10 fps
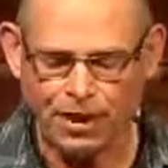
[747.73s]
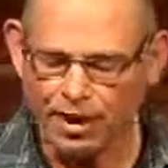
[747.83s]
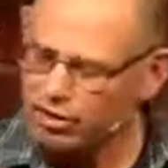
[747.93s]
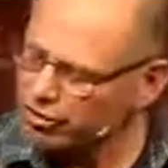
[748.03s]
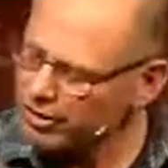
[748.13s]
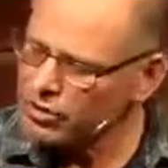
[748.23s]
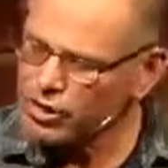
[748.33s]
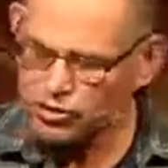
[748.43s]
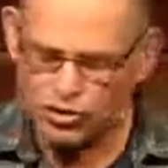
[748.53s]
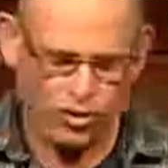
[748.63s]
And throughout
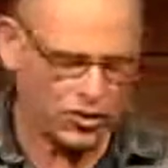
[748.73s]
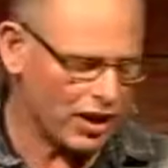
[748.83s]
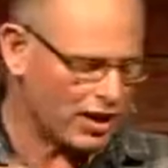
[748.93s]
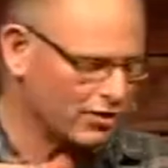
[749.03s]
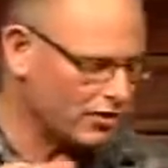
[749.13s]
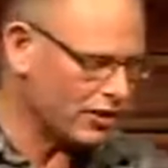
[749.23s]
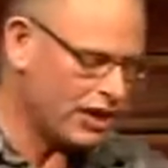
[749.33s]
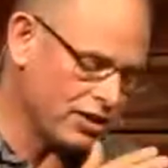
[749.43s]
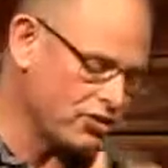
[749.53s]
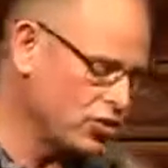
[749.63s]
those 2 years,
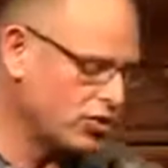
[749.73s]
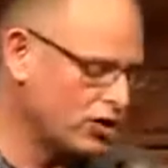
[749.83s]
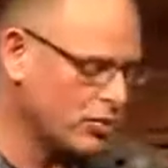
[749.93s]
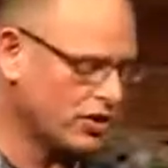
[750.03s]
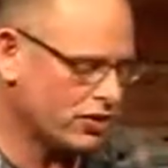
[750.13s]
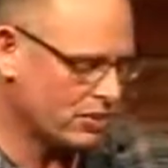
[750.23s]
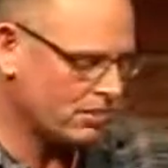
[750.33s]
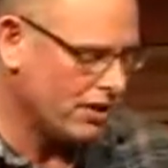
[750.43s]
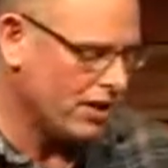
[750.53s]
in talking with them,